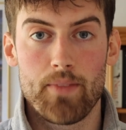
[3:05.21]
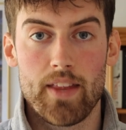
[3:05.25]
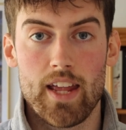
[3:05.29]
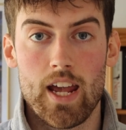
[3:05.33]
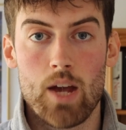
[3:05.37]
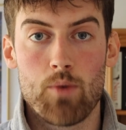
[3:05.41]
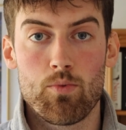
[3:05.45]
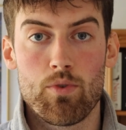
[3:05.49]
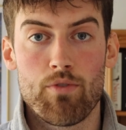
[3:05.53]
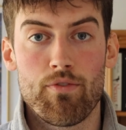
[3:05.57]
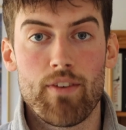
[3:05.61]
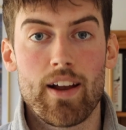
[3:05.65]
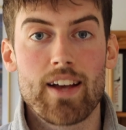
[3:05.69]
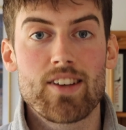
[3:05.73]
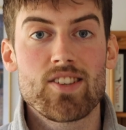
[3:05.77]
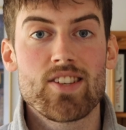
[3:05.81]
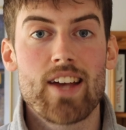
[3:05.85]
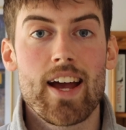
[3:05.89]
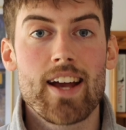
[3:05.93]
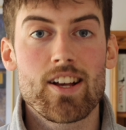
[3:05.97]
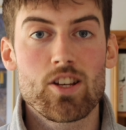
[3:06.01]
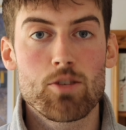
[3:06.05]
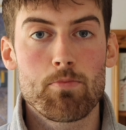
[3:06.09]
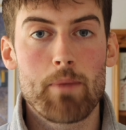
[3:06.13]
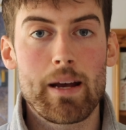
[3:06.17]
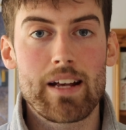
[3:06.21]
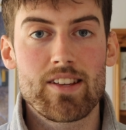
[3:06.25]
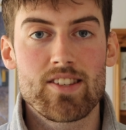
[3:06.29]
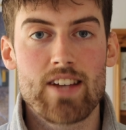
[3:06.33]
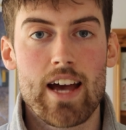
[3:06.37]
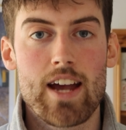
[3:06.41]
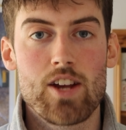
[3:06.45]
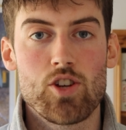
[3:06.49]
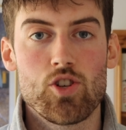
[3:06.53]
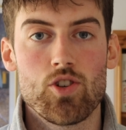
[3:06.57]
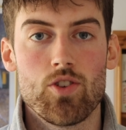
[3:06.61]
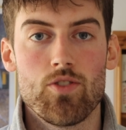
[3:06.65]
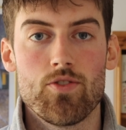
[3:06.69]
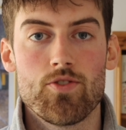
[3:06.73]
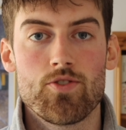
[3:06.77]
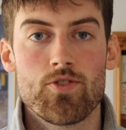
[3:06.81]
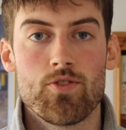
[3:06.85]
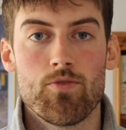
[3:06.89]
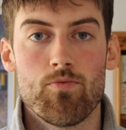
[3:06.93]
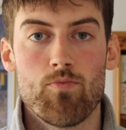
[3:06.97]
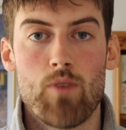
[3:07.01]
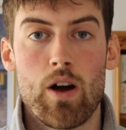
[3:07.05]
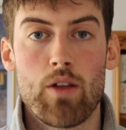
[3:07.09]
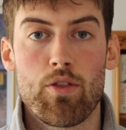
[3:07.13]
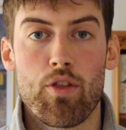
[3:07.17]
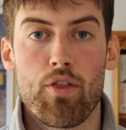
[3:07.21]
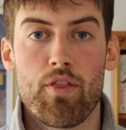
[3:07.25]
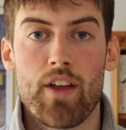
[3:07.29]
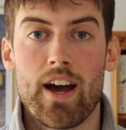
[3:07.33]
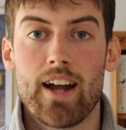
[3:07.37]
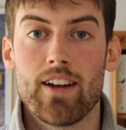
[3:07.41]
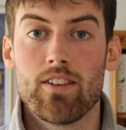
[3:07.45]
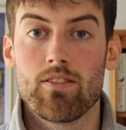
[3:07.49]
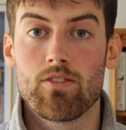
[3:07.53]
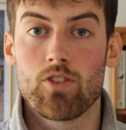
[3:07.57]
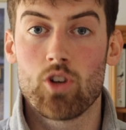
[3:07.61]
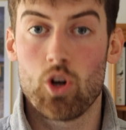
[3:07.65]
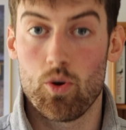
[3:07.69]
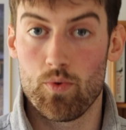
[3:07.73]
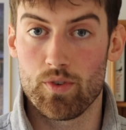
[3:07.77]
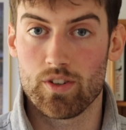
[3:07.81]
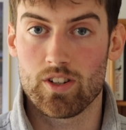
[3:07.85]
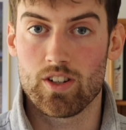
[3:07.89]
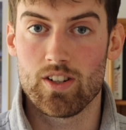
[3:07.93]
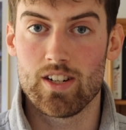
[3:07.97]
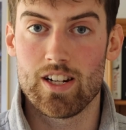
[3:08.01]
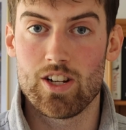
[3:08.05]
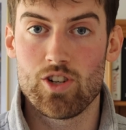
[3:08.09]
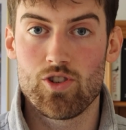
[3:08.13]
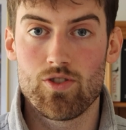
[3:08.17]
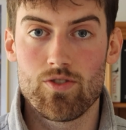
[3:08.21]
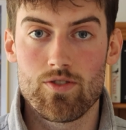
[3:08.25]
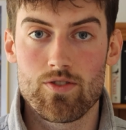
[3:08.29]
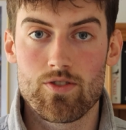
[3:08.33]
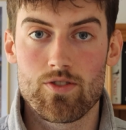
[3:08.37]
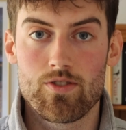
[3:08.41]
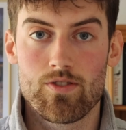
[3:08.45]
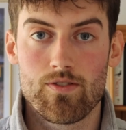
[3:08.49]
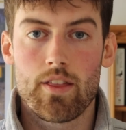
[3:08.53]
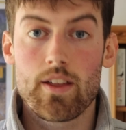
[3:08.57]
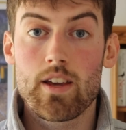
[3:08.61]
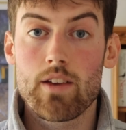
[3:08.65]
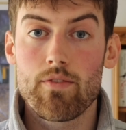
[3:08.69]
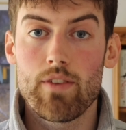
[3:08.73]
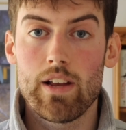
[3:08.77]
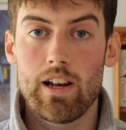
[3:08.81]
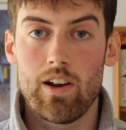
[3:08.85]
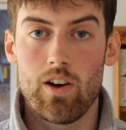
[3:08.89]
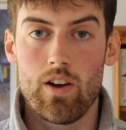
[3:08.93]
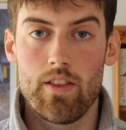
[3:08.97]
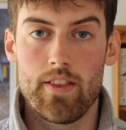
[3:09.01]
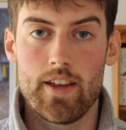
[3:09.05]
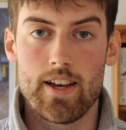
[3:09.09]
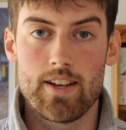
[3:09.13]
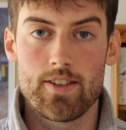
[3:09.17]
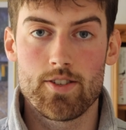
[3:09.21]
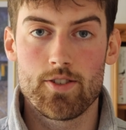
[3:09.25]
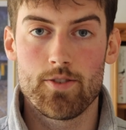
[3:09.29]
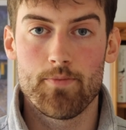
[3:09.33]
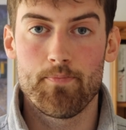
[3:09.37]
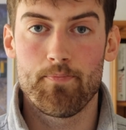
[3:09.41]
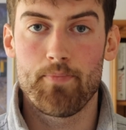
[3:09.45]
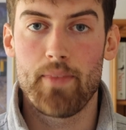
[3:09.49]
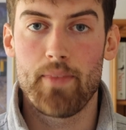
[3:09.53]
It reflects expectations rather than current conditions. Think of it like this.